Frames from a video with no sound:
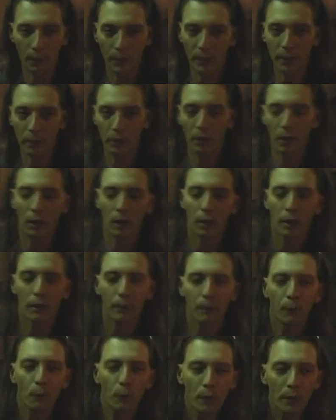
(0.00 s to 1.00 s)
I mean,
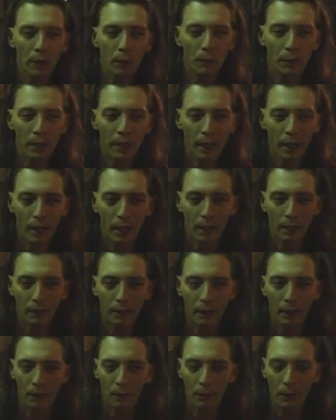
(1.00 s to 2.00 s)

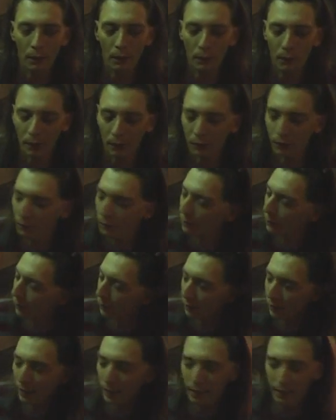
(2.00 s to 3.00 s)
we're
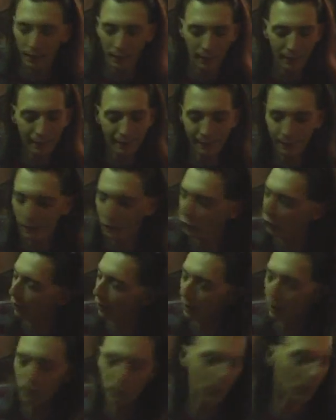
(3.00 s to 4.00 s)
NEC
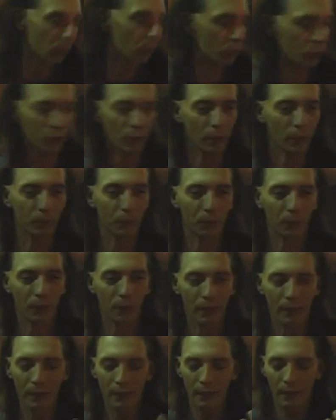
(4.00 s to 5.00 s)
championships
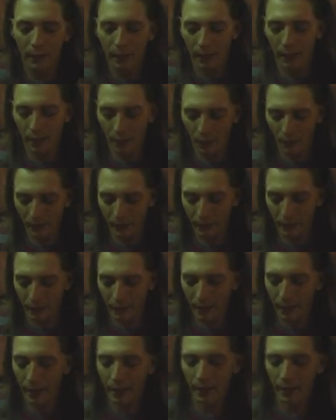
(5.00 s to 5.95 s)
and everything.